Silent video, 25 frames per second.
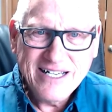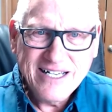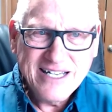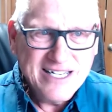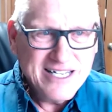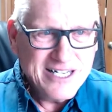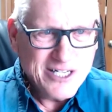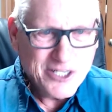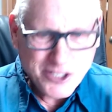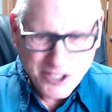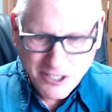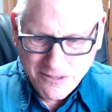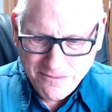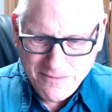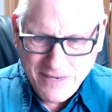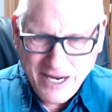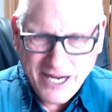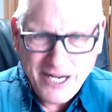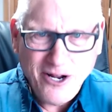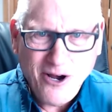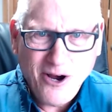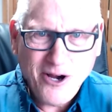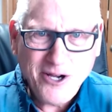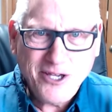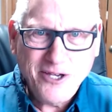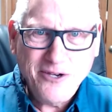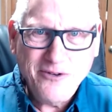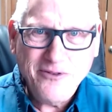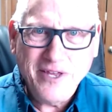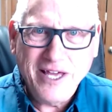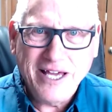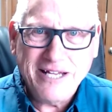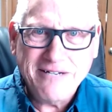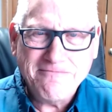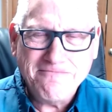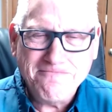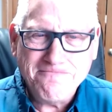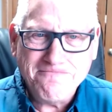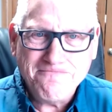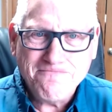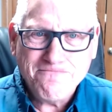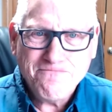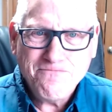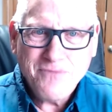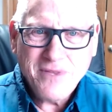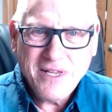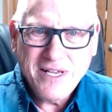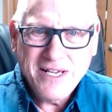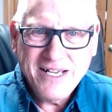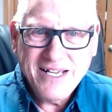Some might argue that
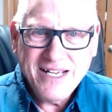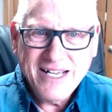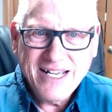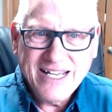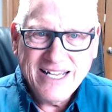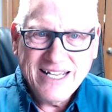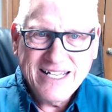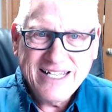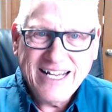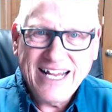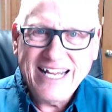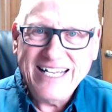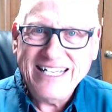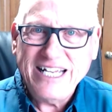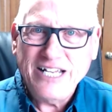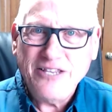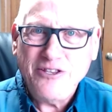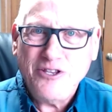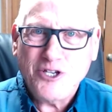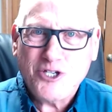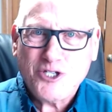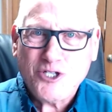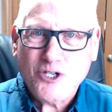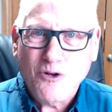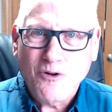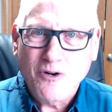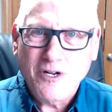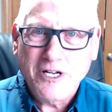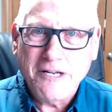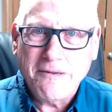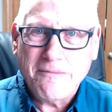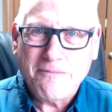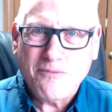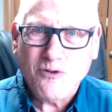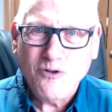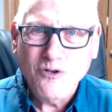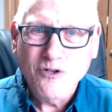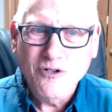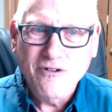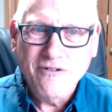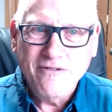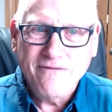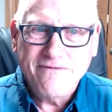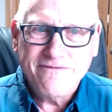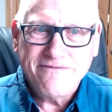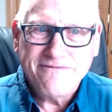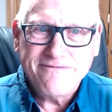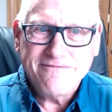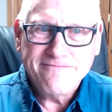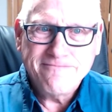he did this solely to
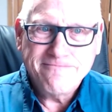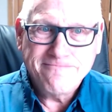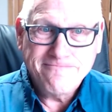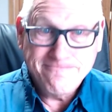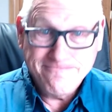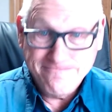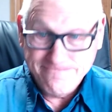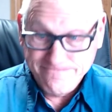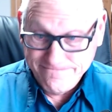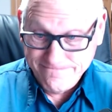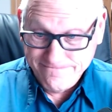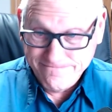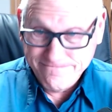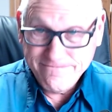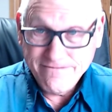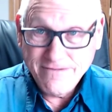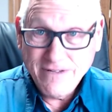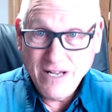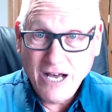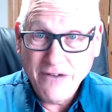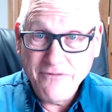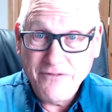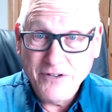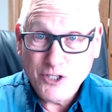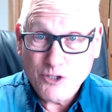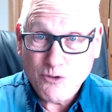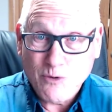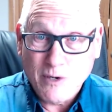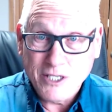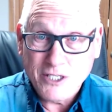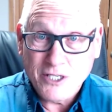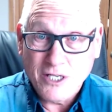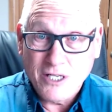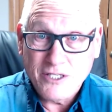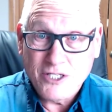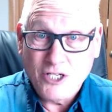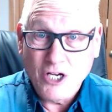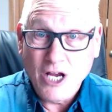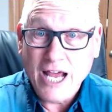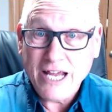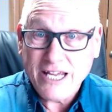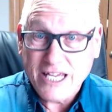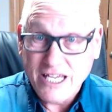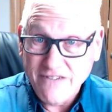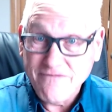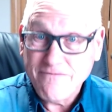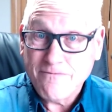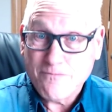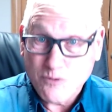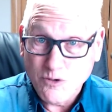prove of his res- to
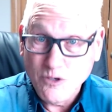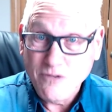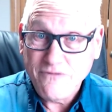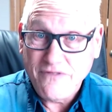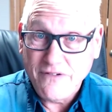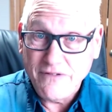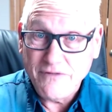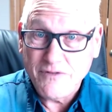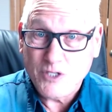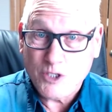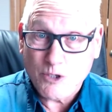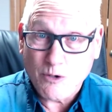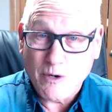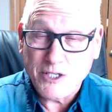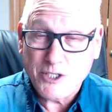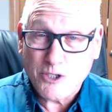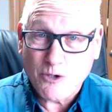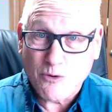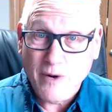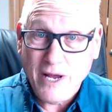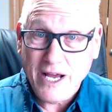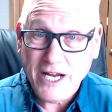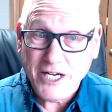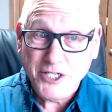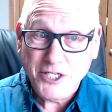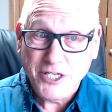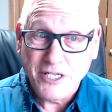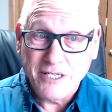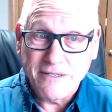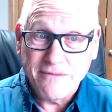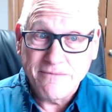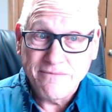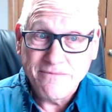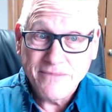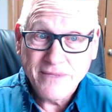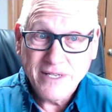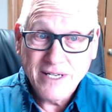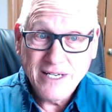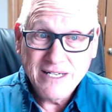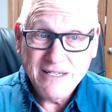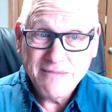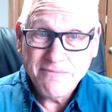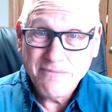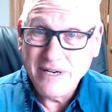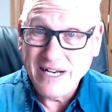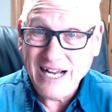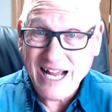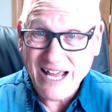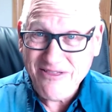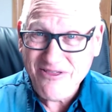give proof of his resurrection,
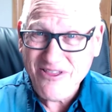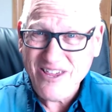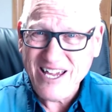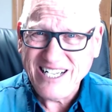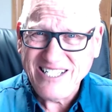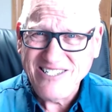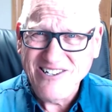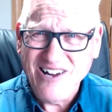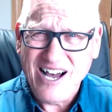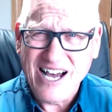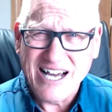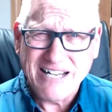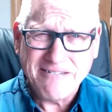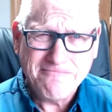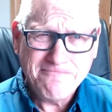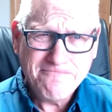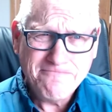but I think not.